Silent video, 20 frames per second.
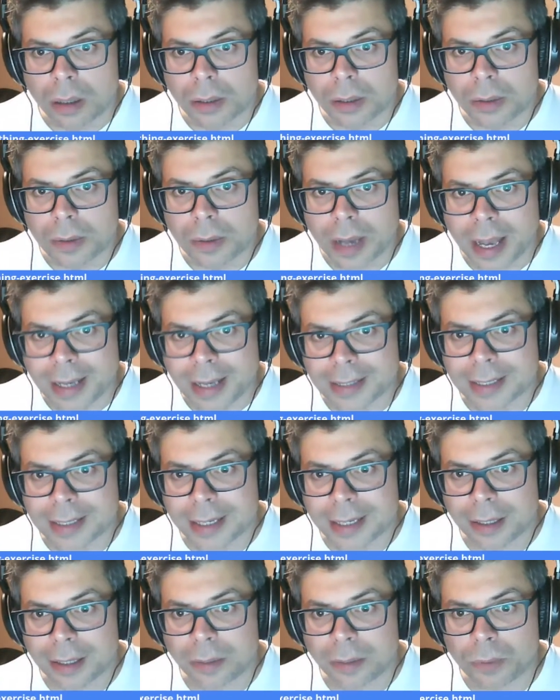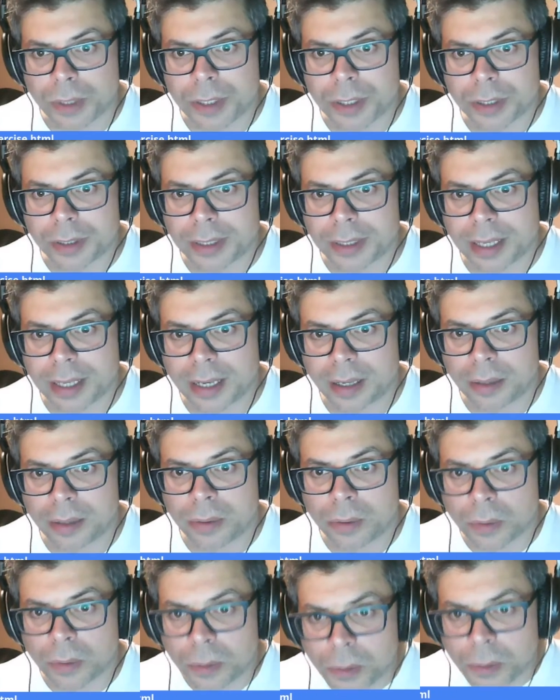you exhale when you're
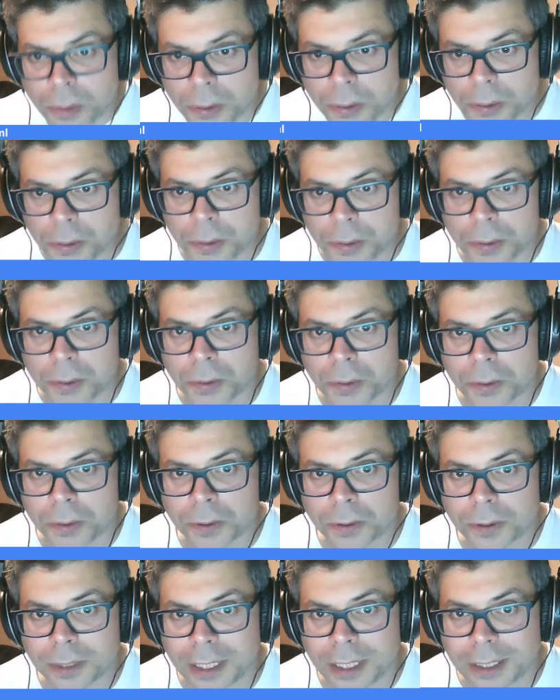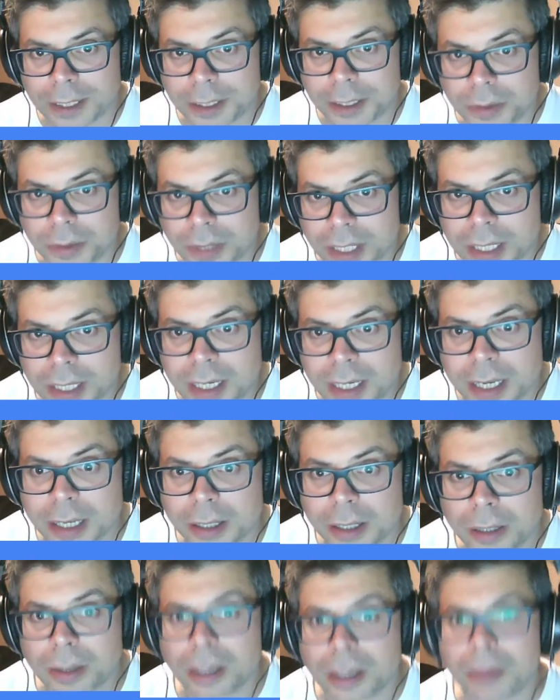down, and then you
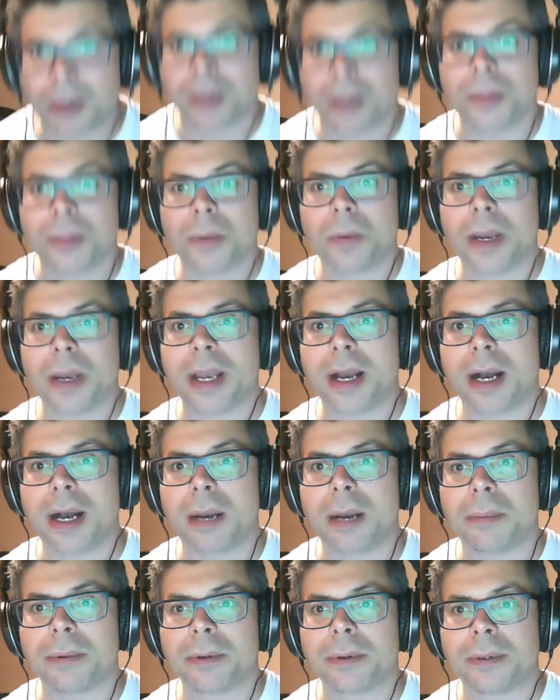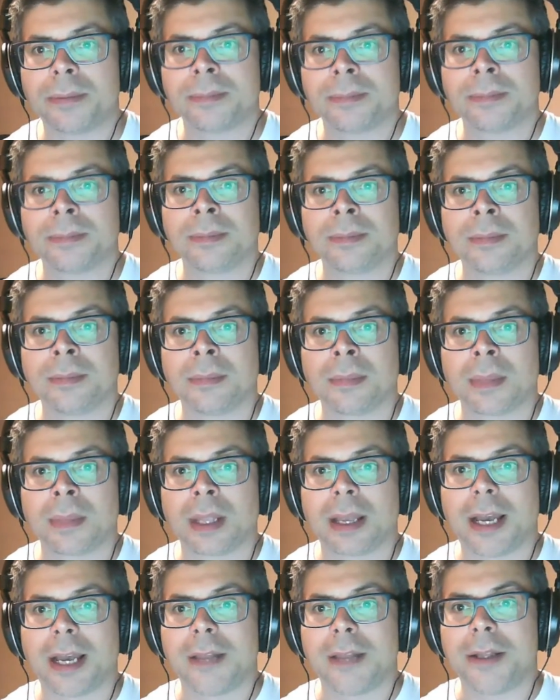inhale on the way up,
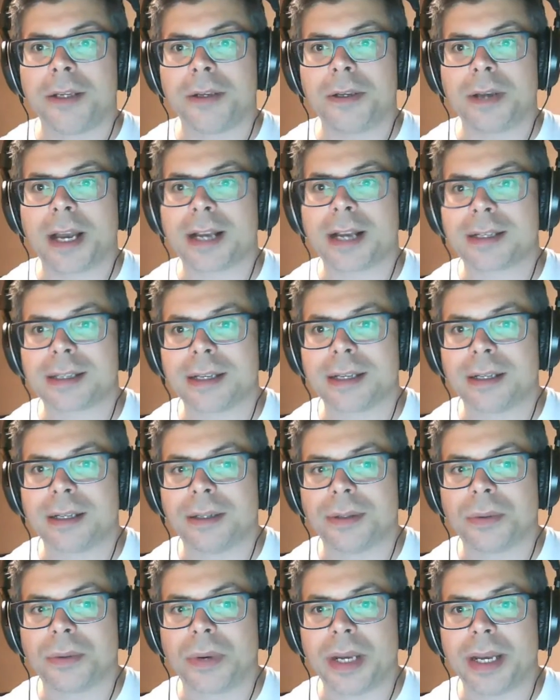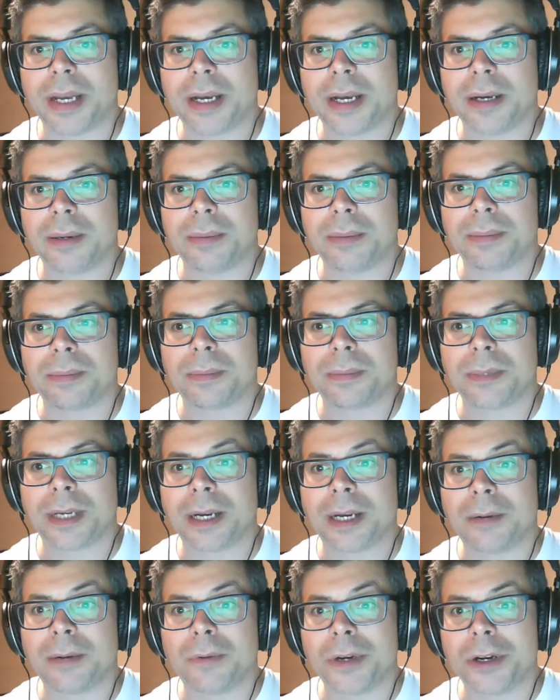and then you exhale on the way up
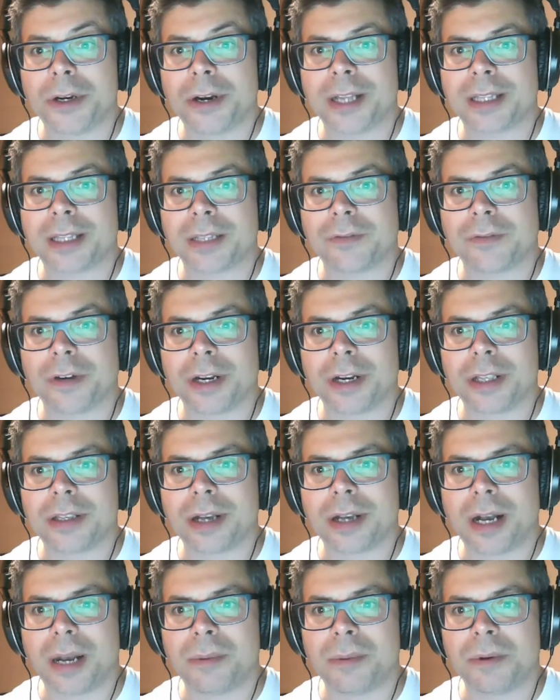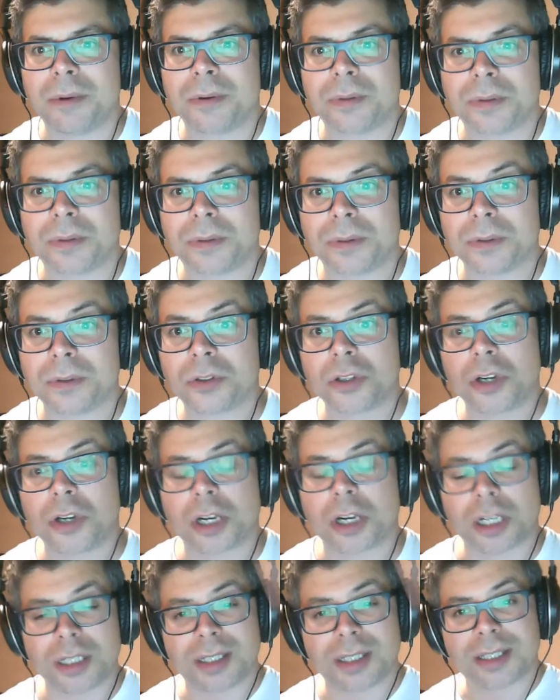when you're at the very top. So you're
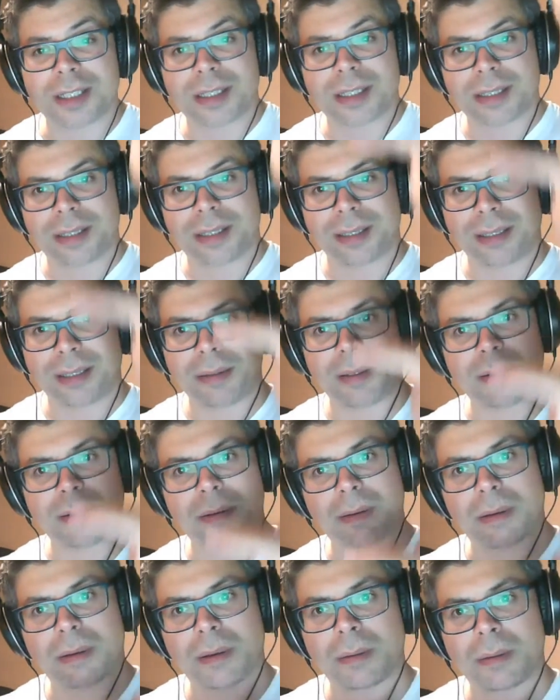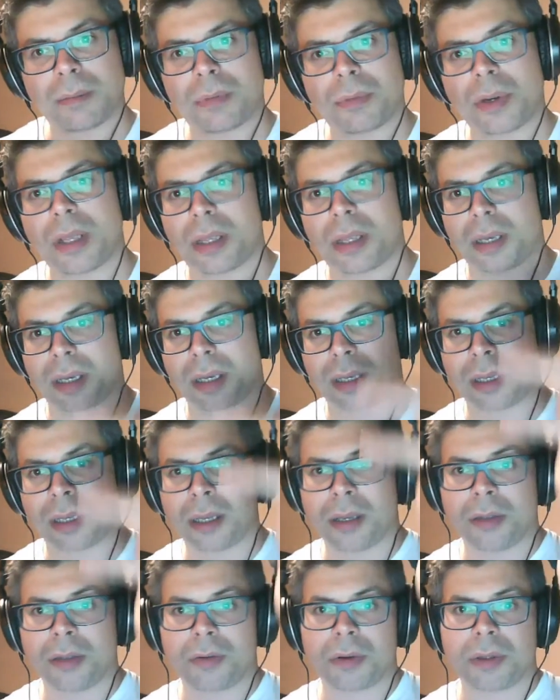consistently breathing
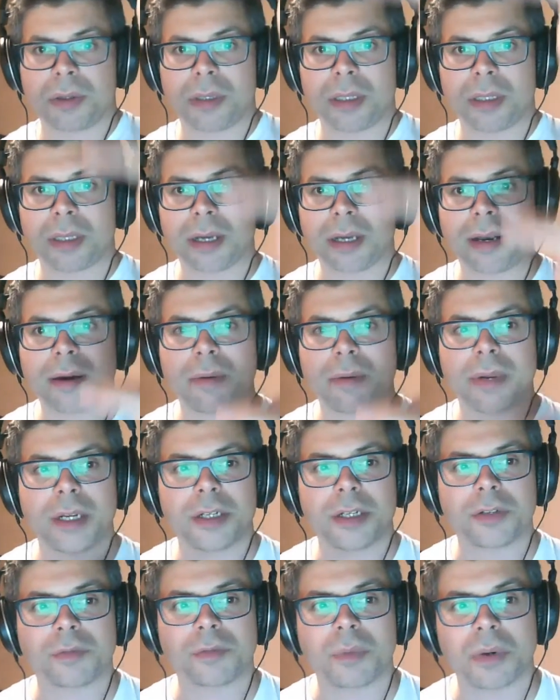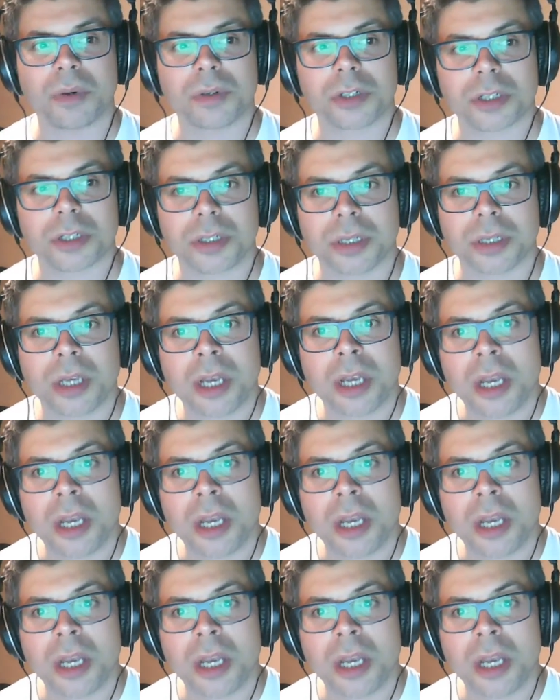throughout the entire range of motion.